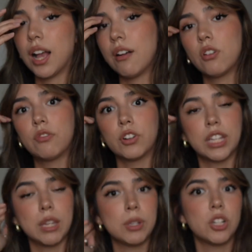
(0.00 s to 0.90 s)
helpful for
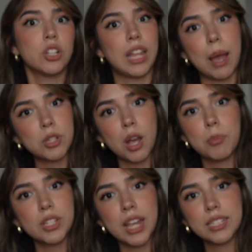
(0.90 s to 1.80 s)
keeping your laptop
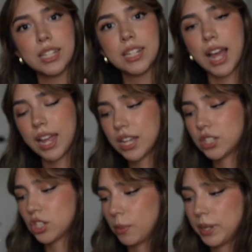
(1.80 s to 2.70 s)
protected. I
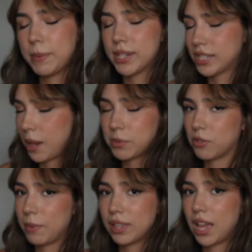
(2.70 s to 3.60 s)
had so many mishaps
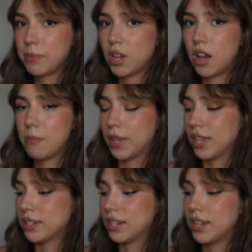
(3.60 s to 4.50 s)
with my laptop,
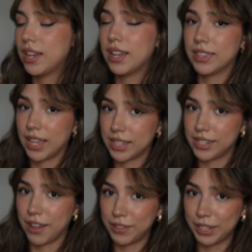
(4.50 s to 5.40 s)
and that's
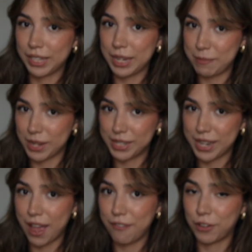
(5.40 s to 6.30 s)
definitely a
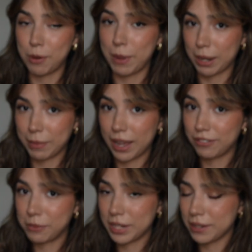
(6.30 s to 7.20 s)
must-have for a backpack
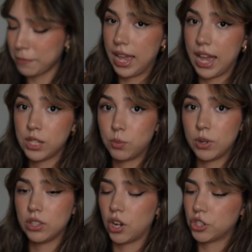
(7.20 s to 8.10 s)
for me. It has
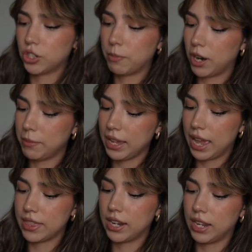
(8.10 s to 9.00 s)
one large compartment,
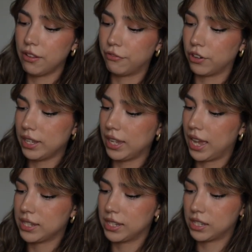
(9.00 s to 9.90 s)
and then in the front it
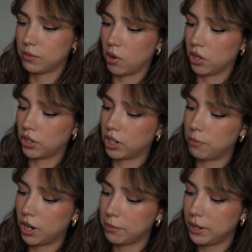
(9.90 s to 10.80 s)
has this smaller
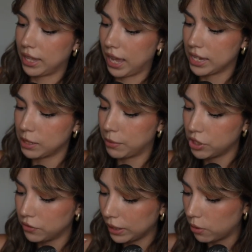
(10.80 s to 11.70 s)
compartment that has a
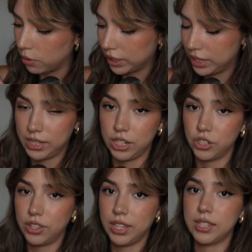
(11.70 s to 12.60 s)
bunch of like
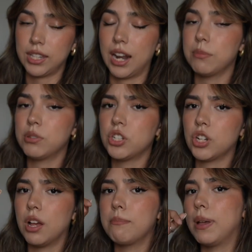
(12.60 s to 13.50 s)
organization things, and I'm such
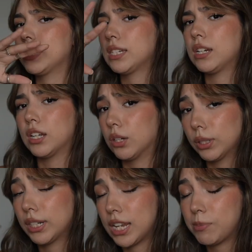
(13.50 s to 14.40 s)
a messy,
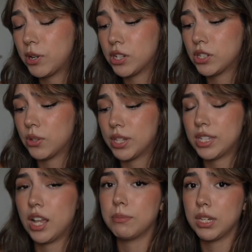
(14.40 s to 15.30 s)
unorganized person, so
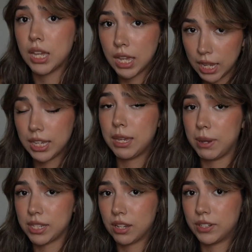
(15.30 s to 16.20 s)
this helped me keep
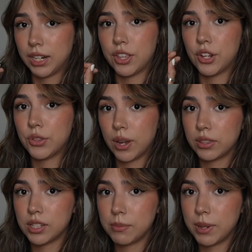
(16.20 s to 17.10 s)
myself together
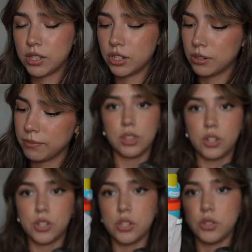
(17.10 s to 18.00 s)
throughout the semester.
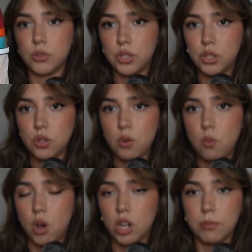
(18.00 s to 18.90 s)
There's also 2
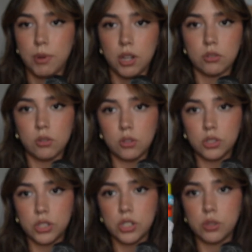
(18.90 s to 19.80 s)
water bottle
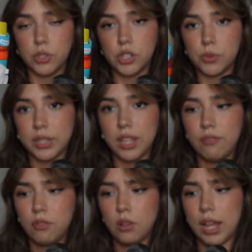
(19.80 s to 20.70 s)
holders, which is really
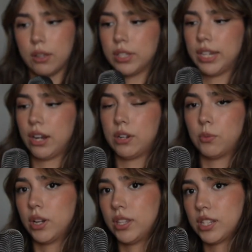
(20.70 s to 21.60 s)
helpful. I only carried
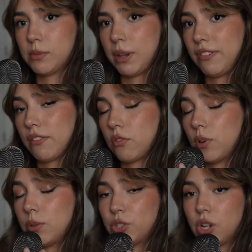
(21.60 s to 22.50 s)
one. This is my favorite
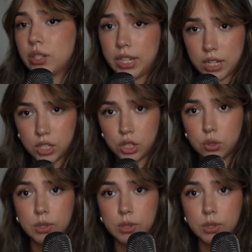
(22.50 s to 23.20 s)
one, which I'll get into